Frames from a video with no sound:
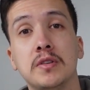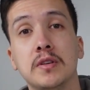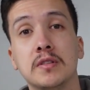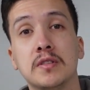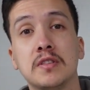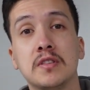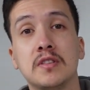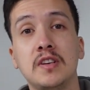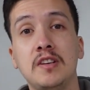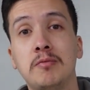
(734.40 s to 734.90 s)
this
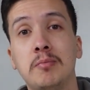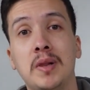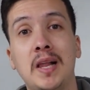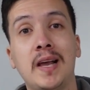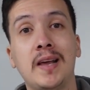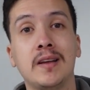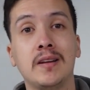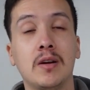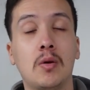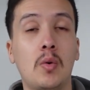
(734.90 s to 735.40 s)
sleeve
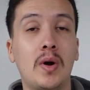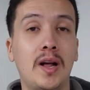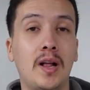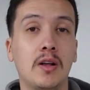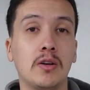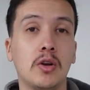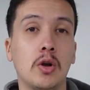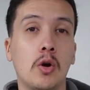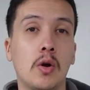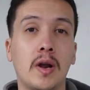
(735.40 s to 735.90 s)
platen a while
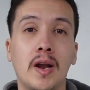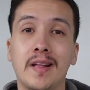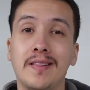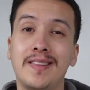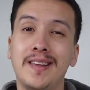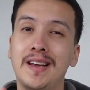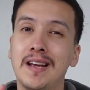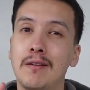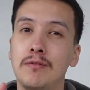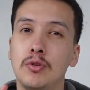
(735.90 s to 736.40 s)
ago and I
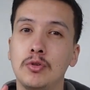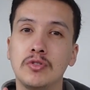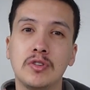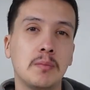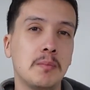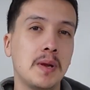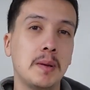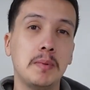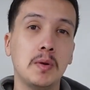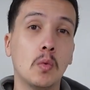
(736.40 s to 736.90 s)
think I've used
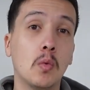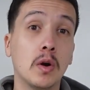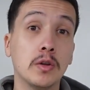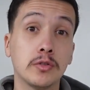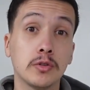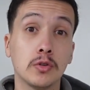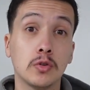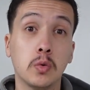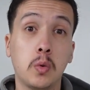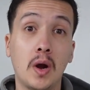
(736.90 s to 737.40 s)
it maybe
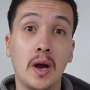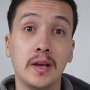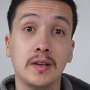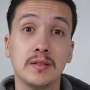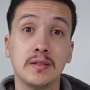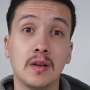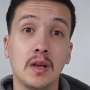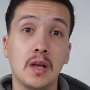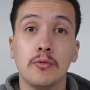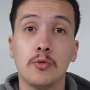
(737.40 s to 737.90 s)
once or
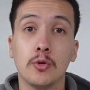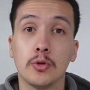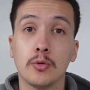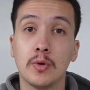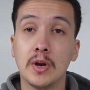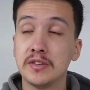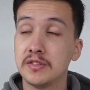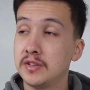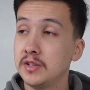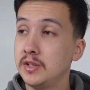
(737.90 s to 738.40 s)
twice. For the
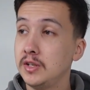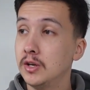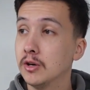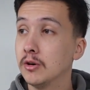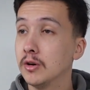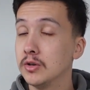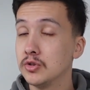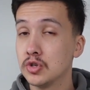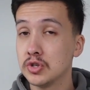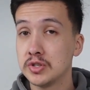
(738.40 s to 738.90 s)
rest of the
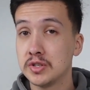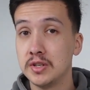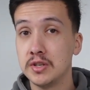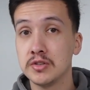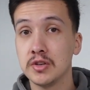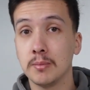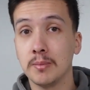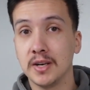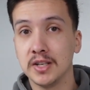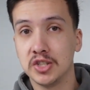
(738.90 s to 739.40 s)
year, it just
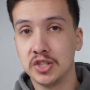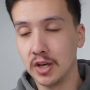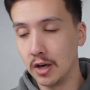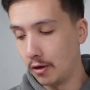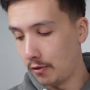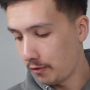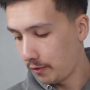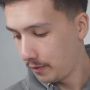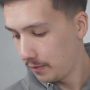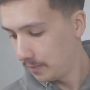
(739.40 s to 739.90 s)
sits on my
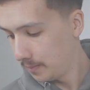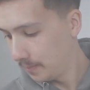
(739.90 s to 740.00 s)
shelf.